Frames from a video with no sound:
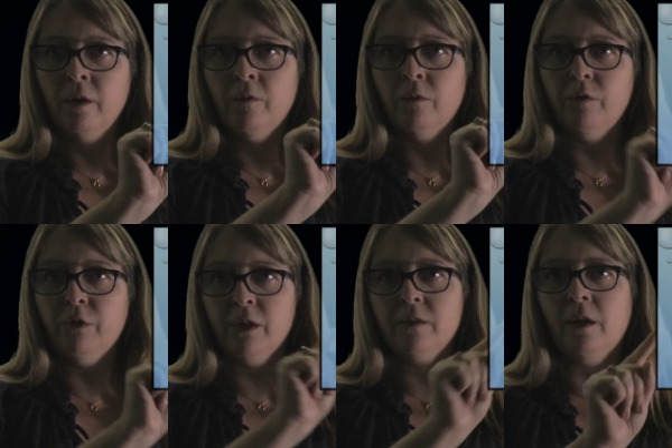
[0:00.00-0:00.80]

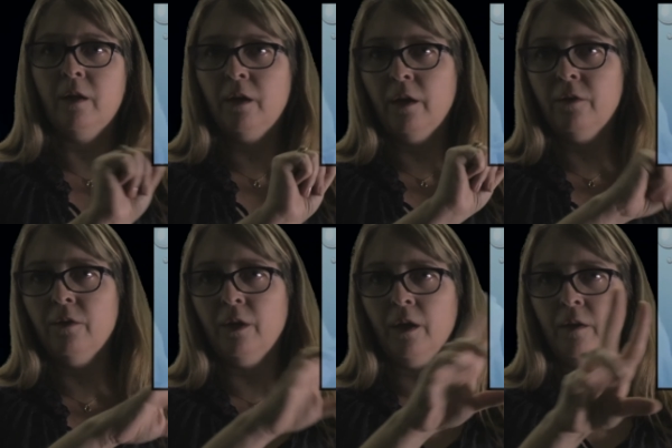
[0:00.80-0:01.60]
reflects on
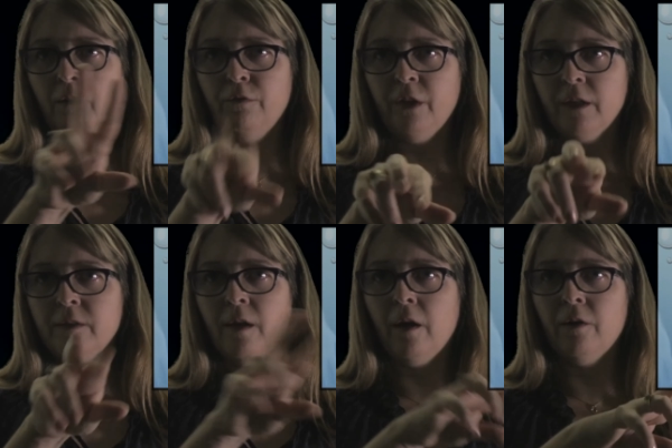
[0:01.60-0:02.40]
another and affects
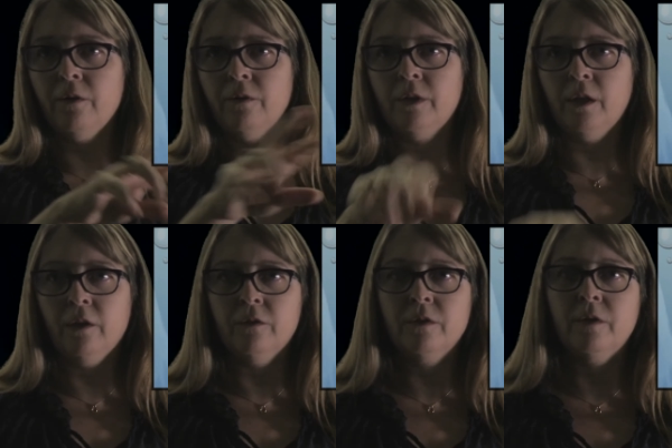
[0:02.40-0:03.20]
how the
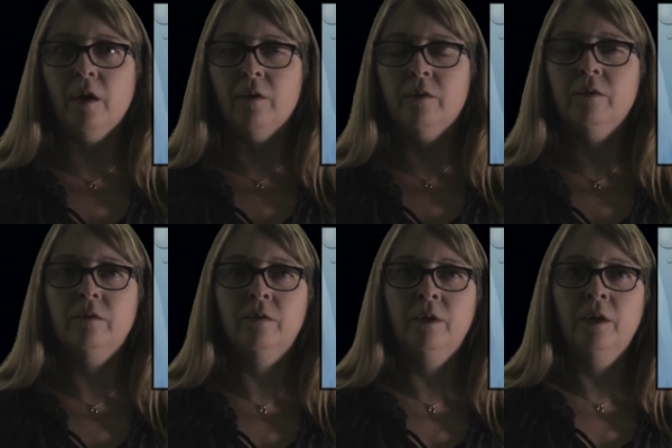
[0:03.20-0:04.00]
other sound
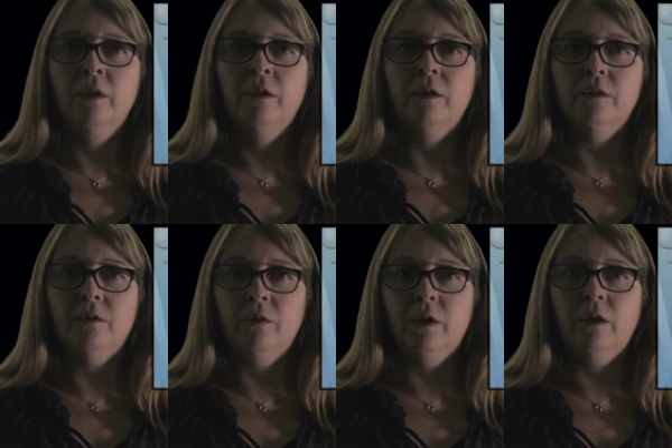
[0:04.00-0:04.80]
is
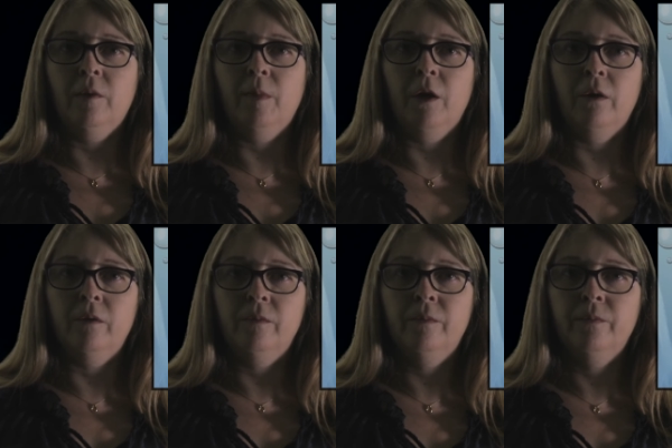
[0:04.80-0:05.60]
going to come out.
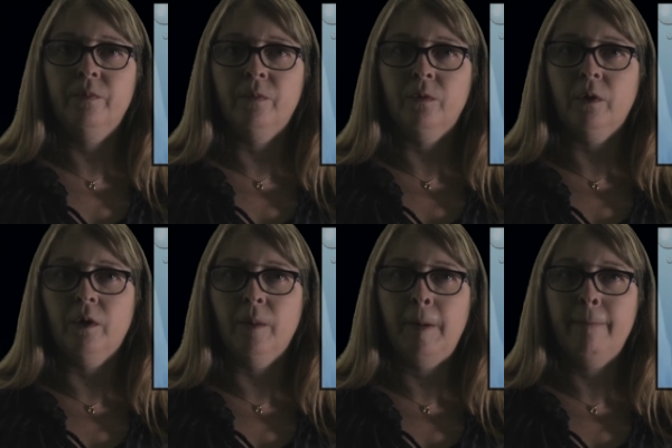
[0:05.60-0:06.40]

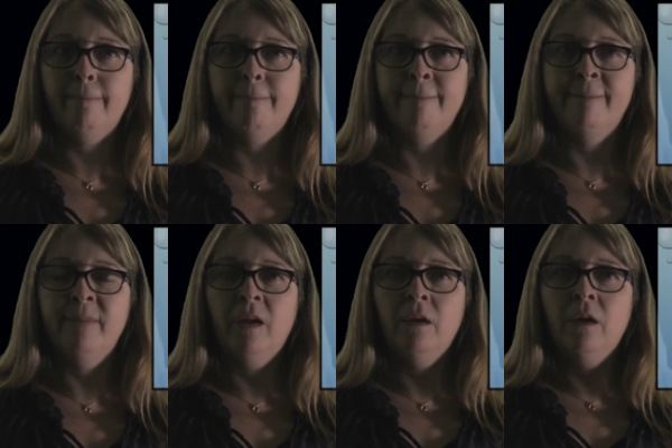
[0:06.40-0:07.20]
Okay.
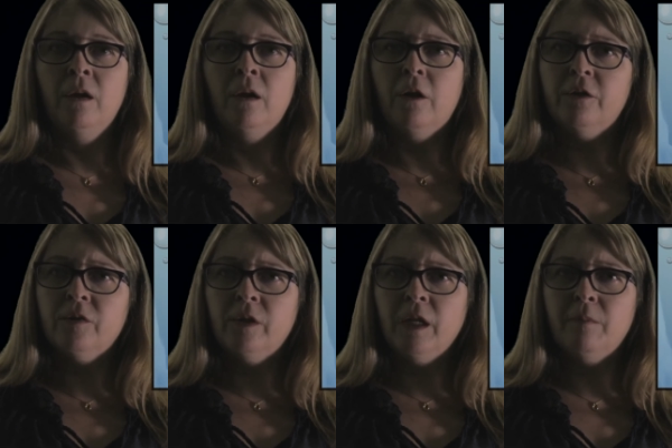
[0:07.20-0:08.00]
Are
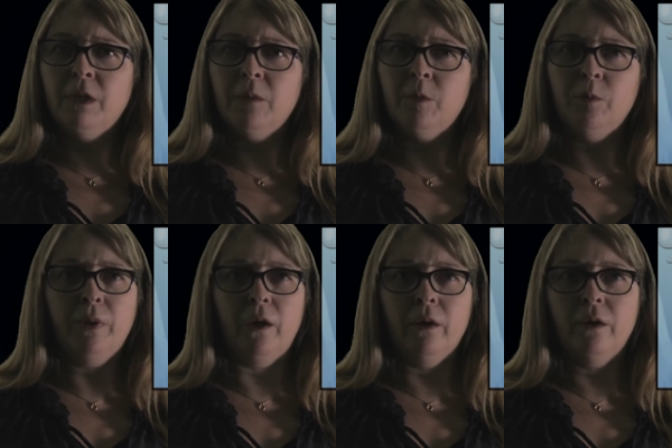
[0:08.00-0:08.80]
there any minimal
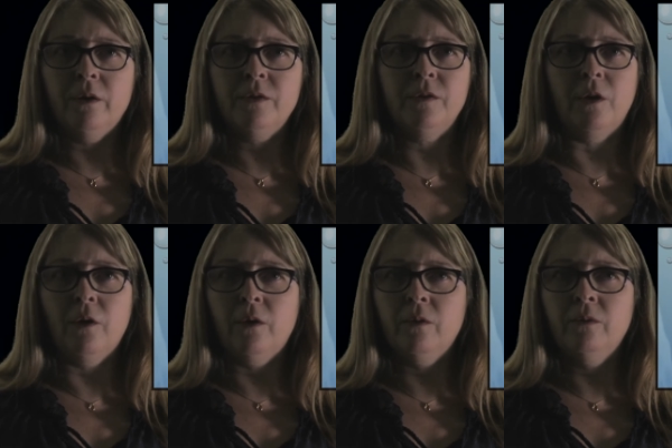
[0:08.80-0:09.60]
pairs?
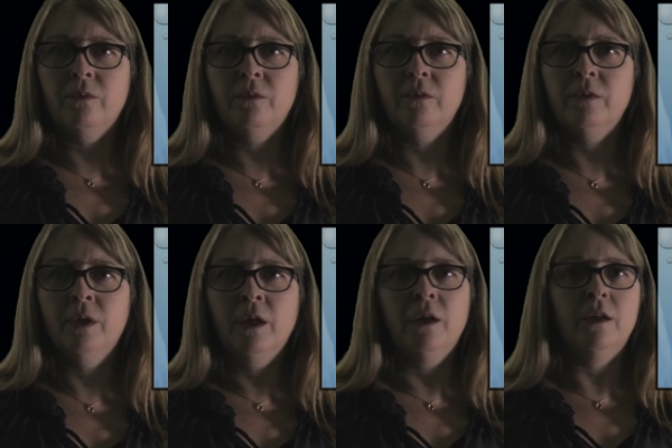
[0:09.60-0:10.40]
No.
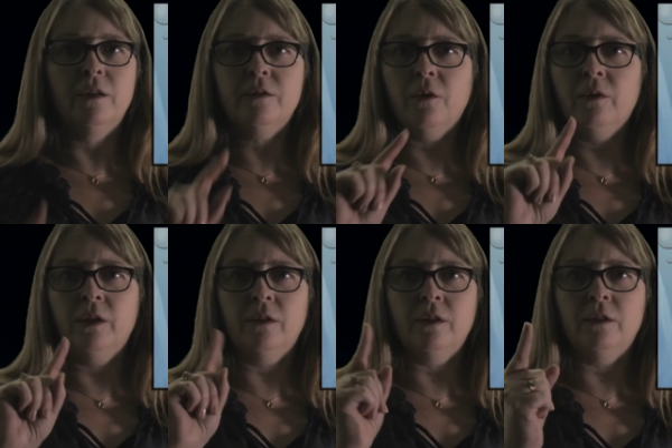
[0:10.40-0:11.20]
It's only
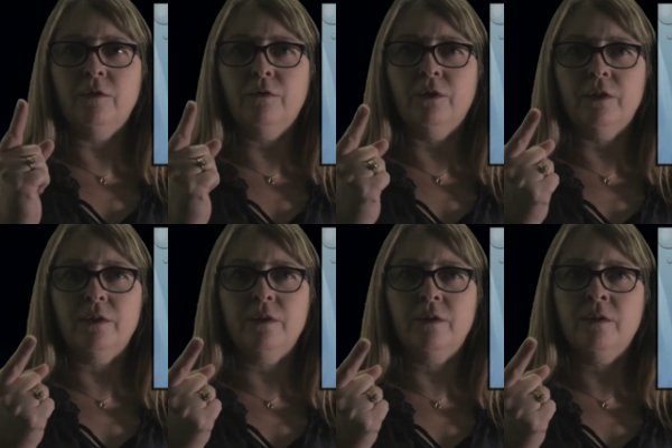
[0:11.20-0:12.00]
the
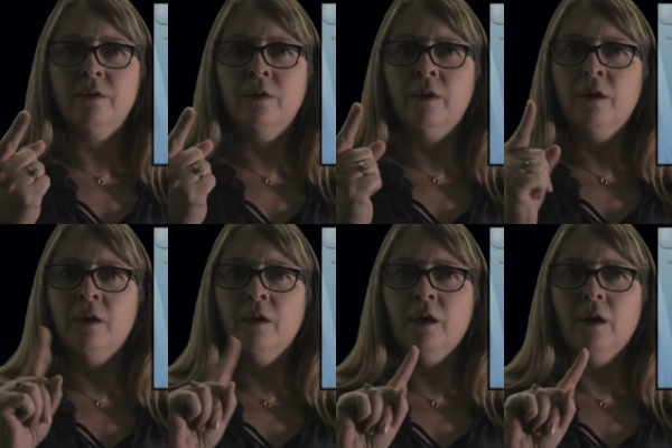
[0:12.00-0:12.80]
difference
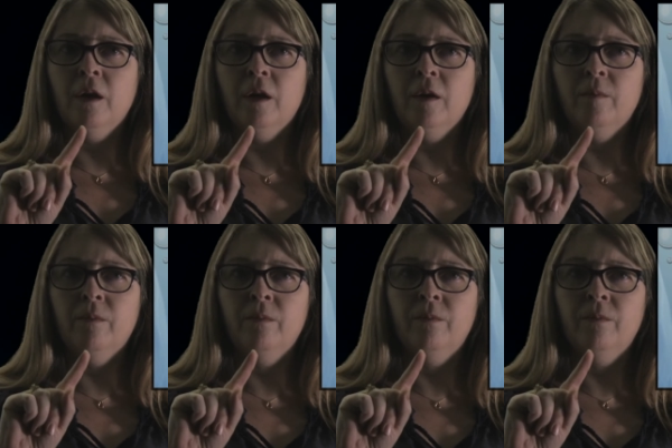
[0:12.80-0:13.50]
of